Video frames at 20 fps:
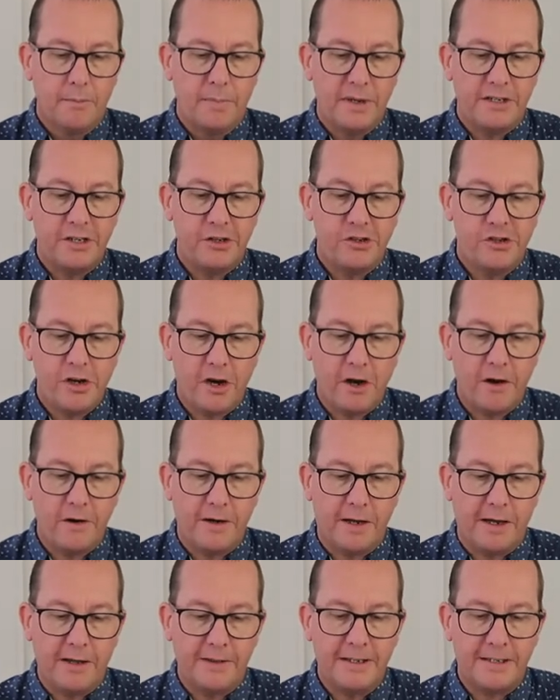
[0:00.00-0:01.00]
But to
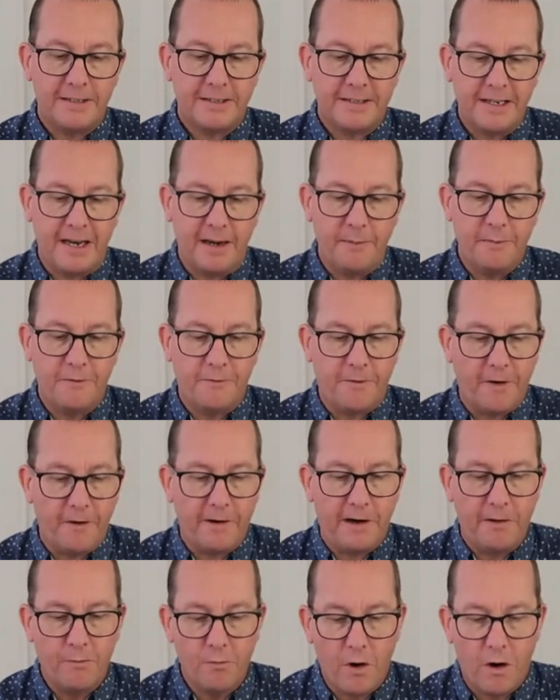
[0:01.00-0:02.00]
Jonah, this seemed
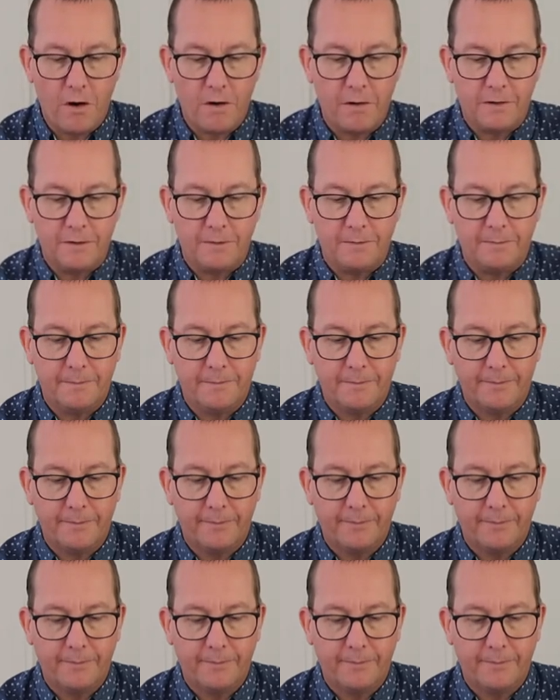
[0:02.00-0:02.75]
very wrong.